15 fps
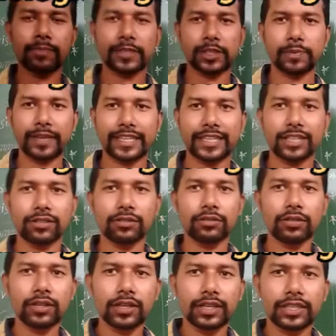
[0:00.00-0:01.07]
perspective
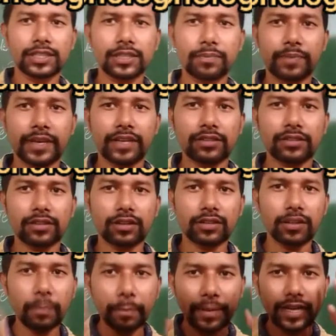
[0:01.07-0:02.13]
is based on
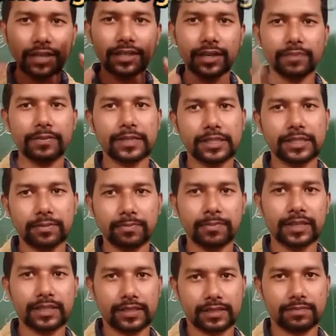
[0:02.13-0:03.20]
the mental
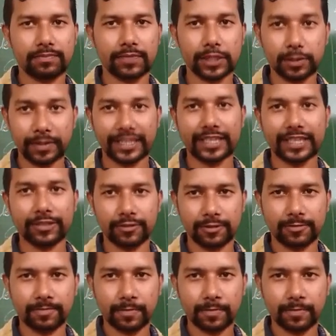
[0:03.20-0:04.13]
perspectives.